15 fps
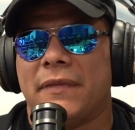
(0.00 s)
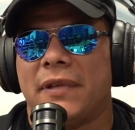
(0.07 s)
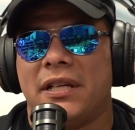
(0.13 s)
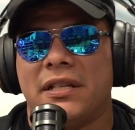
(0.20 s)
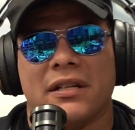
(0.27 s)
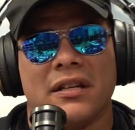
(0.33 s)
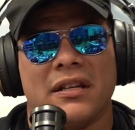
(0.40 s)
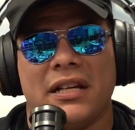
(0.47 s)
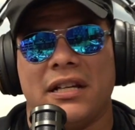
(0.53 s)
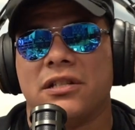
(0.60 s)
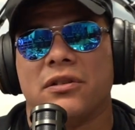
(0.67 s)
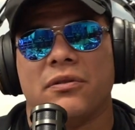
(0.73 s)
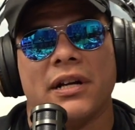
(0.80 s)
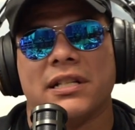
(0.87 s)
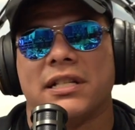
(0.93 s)

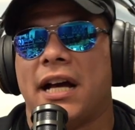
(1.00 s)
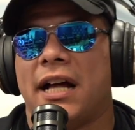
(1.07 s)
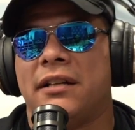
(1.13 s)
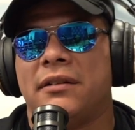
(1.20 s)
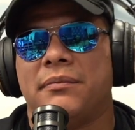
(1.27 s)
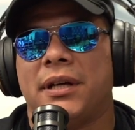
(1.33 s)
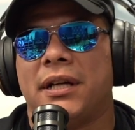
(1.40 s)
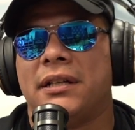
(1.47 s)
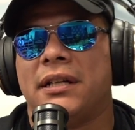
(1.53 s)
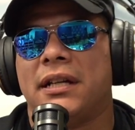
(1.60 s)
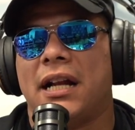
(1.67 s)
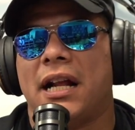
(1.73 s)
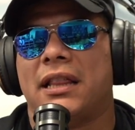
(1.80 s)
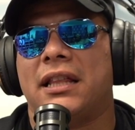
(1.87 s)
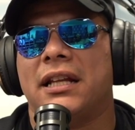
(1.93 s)
he's a great talent, man.
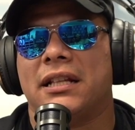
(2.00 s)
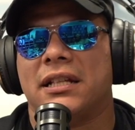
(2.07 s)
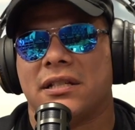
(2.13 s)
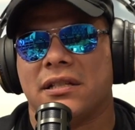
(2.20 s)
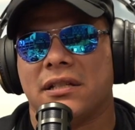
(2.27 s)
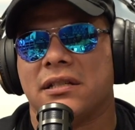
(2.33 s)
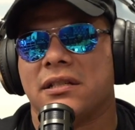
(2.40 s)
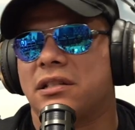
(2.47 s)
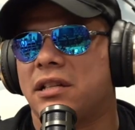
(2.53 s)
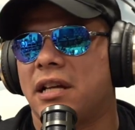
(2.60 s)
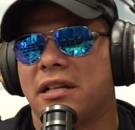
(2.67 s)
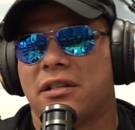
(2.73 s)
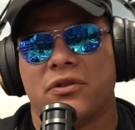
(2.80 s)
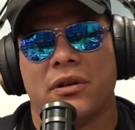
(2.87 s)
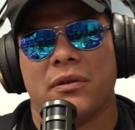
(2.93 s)
And I think this is just
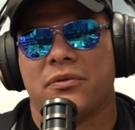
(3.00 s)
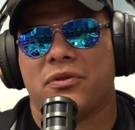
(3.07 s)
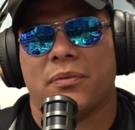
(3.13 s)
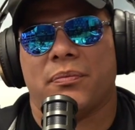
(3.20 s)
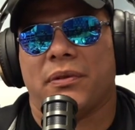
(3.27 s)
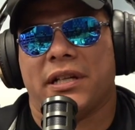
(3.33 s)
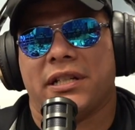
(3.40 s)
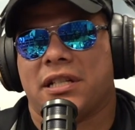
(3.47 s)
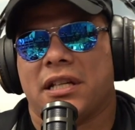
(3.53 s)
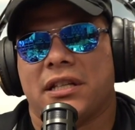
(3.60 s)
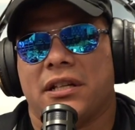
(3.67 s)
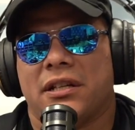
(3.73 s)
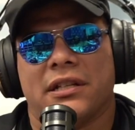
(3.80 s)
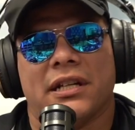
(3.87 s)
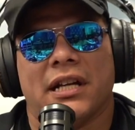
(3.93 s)
like Triple H
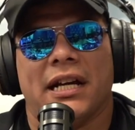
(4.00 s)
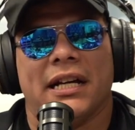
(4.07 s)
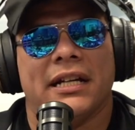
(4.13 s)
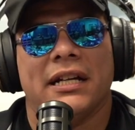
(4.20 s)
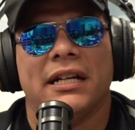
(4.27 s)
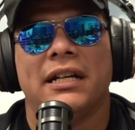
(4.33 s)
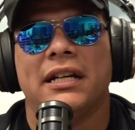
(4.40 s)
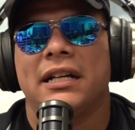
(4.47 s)
said the other night.